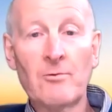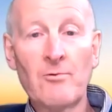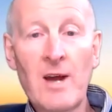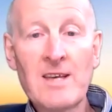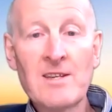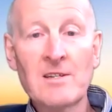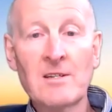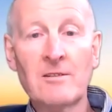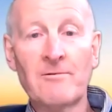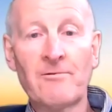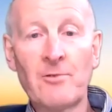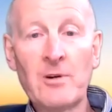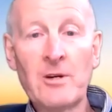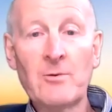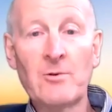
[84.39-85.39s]
resonant
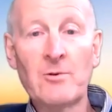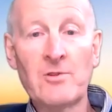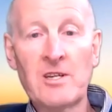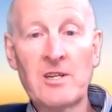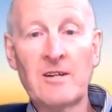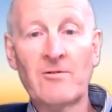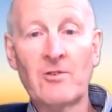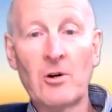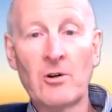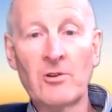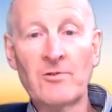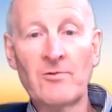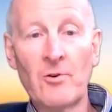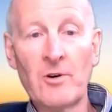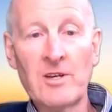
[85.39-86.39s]
frequency of
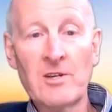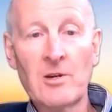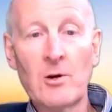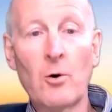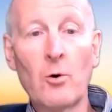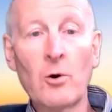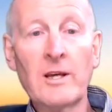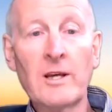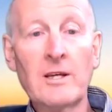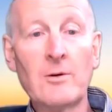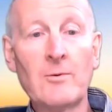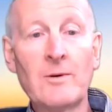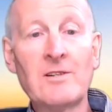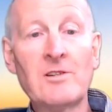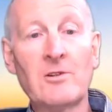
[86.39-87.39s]
God's voice calling
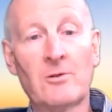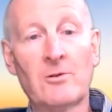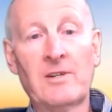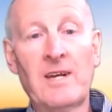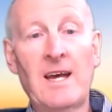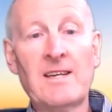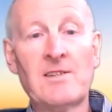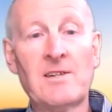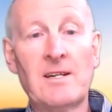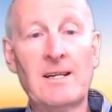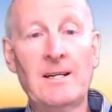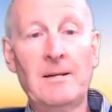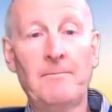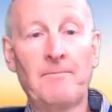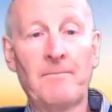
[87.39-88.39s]
you into your
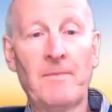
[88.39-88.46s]
destiny.